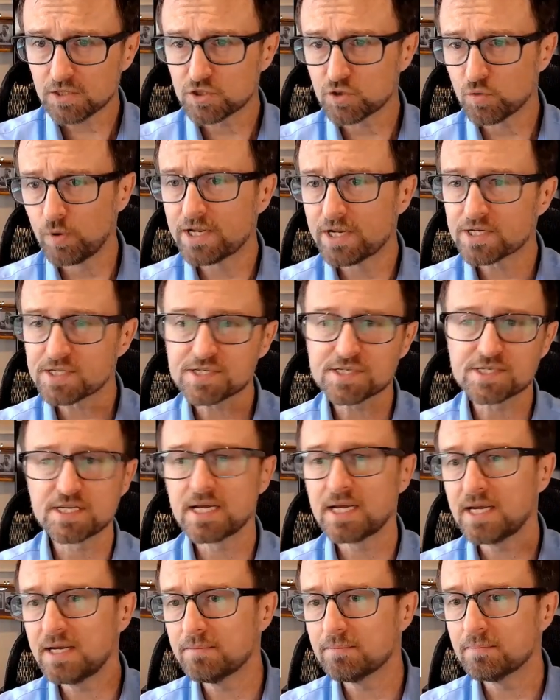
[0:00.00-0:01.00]
Twitter,
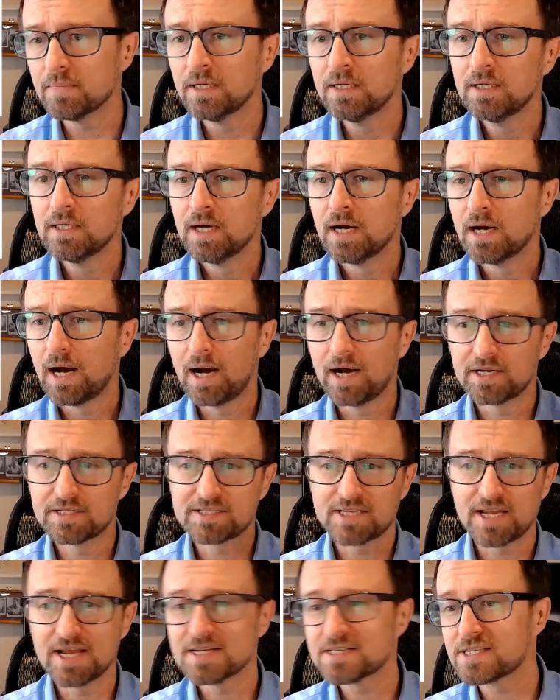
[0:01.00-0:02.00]
Steam,
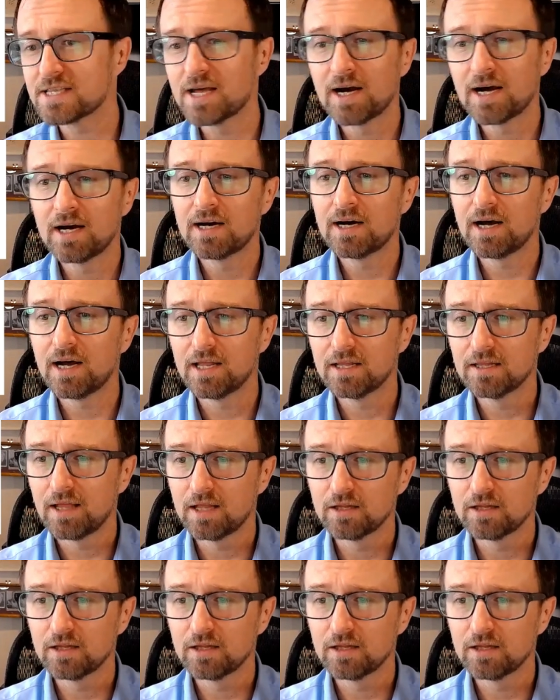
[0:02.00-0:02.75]
Tesla,